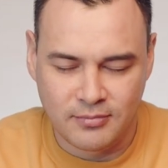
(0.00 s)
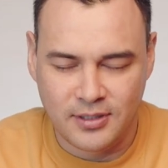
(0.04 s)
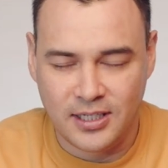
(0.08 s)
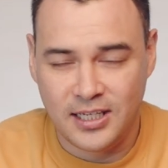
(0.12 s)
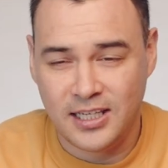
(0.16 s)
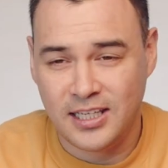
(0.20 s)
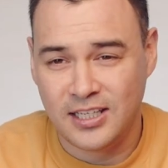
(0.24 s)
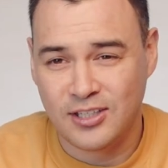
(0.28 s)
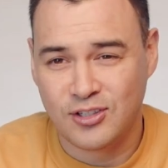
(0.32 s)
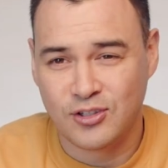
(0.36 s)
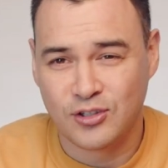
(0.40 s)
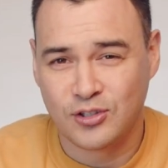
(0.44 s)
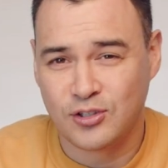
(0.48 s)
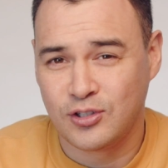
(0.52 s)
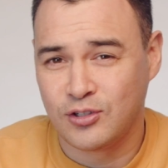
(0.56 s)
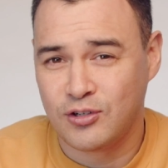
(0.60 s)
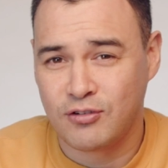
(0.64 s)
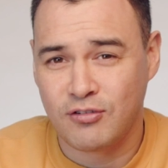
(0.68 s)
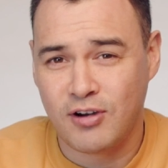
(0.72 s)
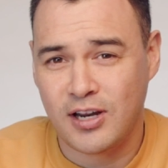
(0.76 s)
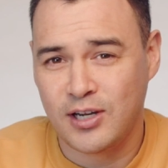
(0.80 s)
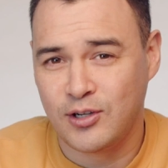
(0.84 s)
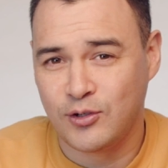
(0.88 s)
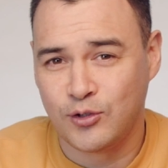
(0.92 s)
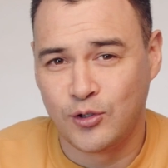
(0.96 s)
a
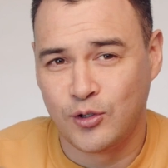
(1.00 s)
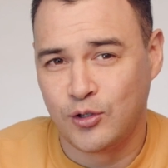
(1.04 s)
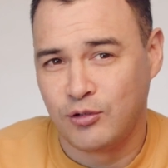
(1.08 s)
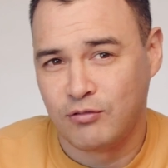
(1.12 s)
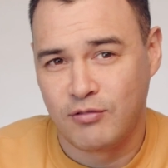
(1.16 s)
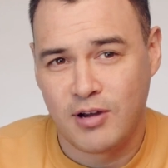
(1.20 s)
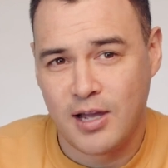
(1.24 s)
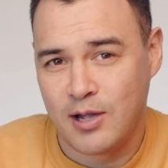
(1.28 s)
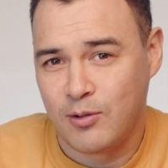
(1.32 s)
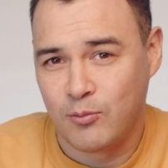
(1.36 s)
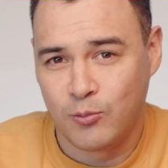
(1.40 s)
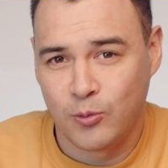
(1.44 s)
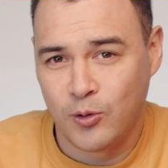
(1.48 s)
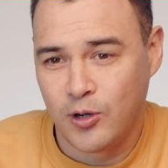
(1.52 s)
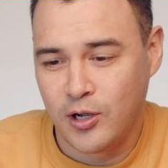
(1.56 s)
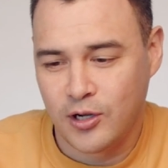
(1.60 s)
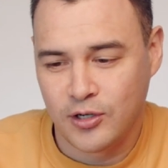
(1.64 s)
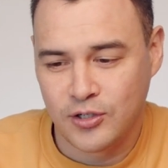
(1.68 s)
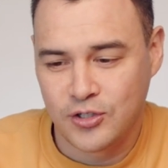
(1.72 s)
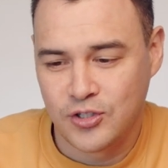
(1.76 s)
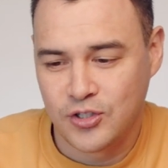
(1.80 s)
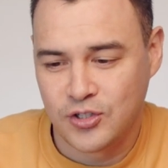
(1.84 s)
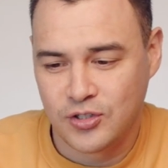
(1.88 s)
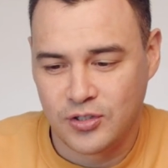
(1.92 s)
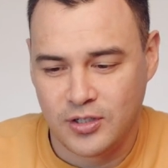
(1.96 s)
great all-round
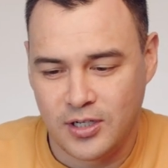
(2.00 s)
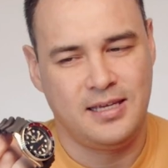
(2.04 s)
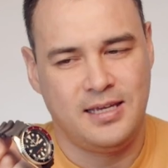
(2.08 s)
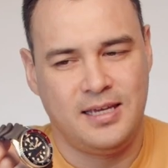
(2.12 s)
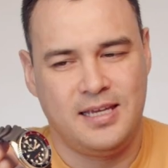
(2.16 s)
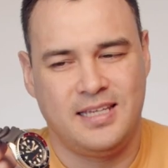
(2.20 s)
watch.